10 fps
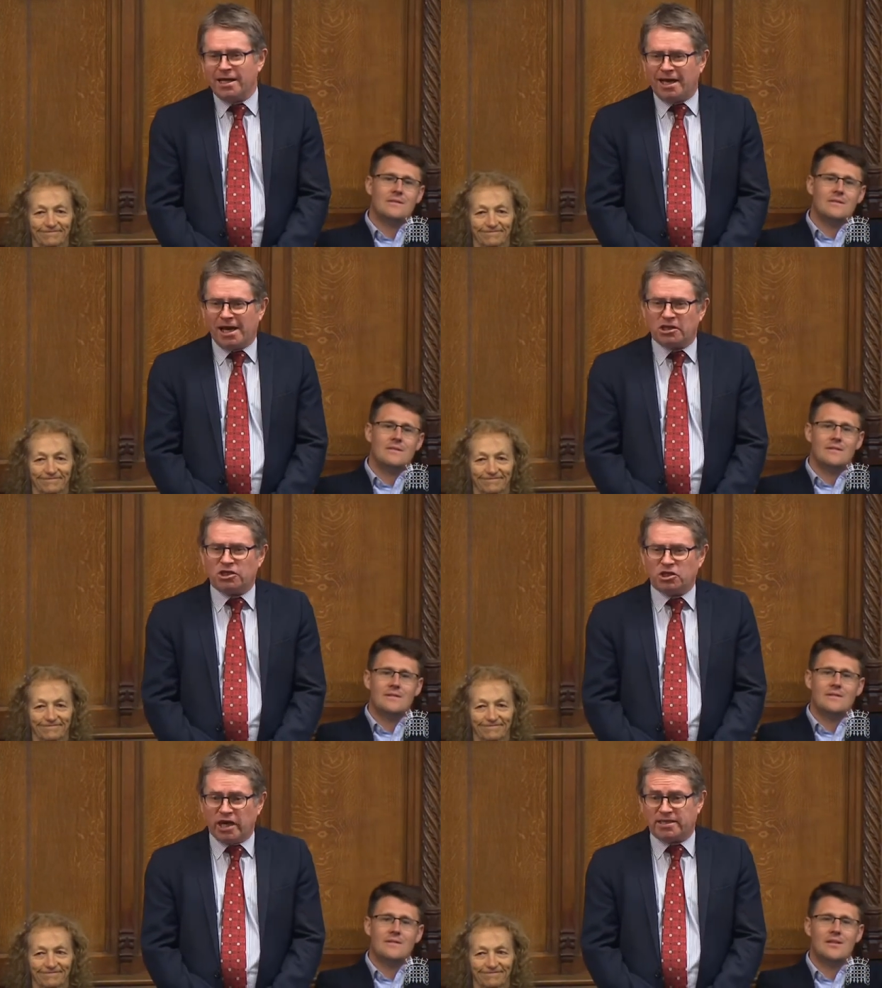Speaker 1: Can I
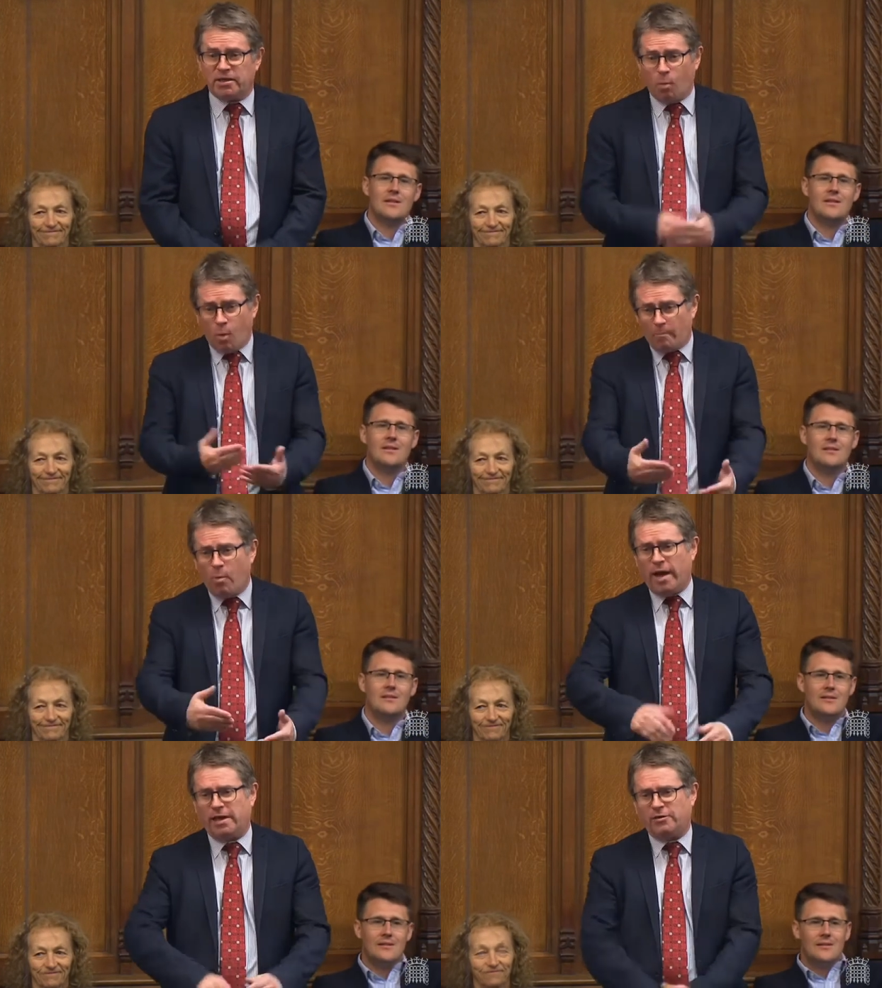suggest that one
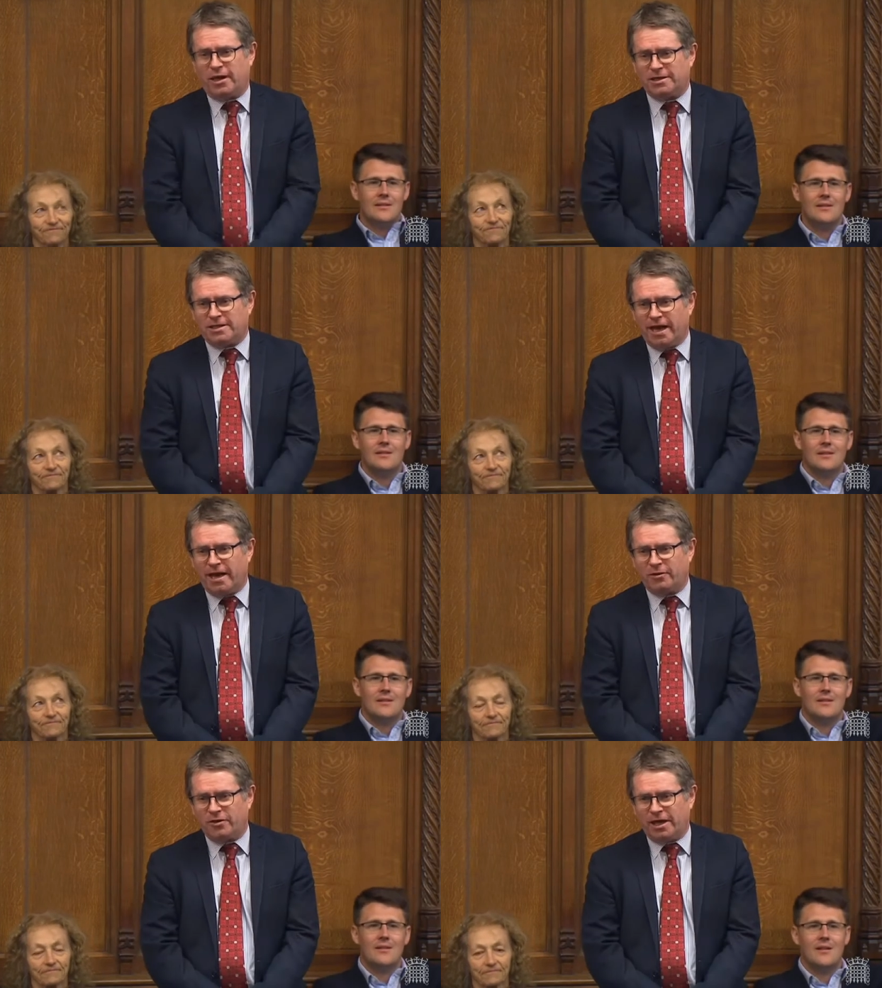way that
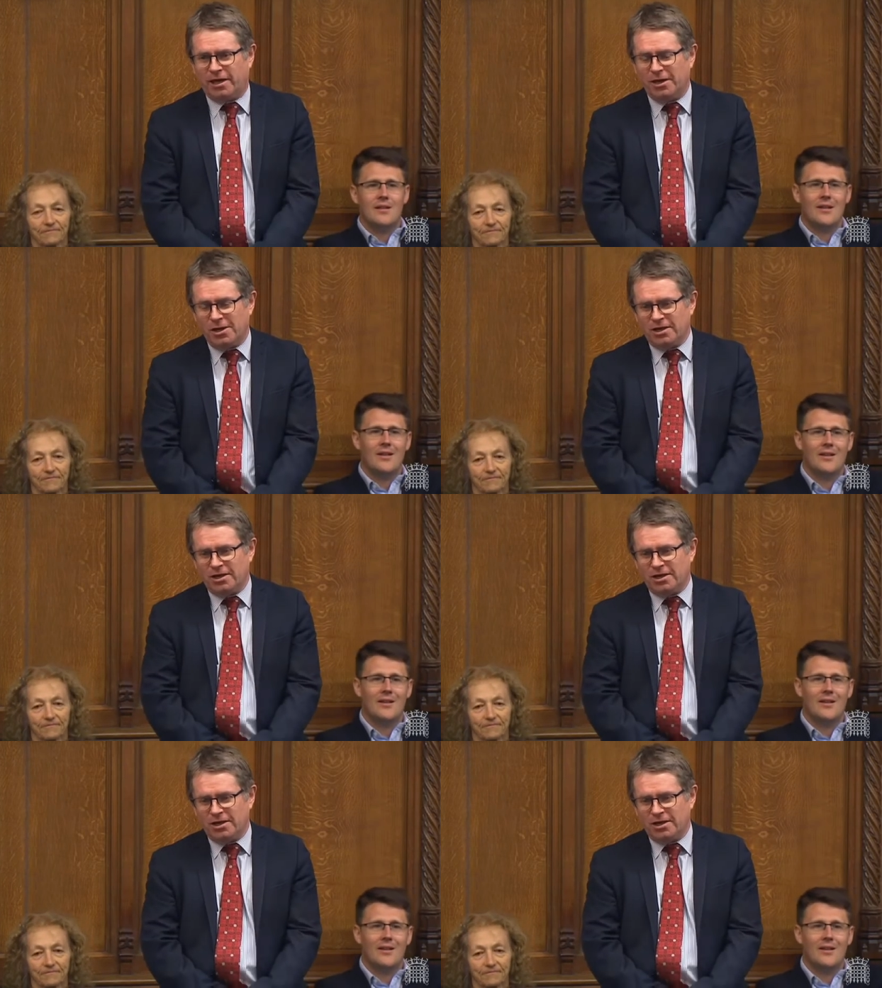uh, the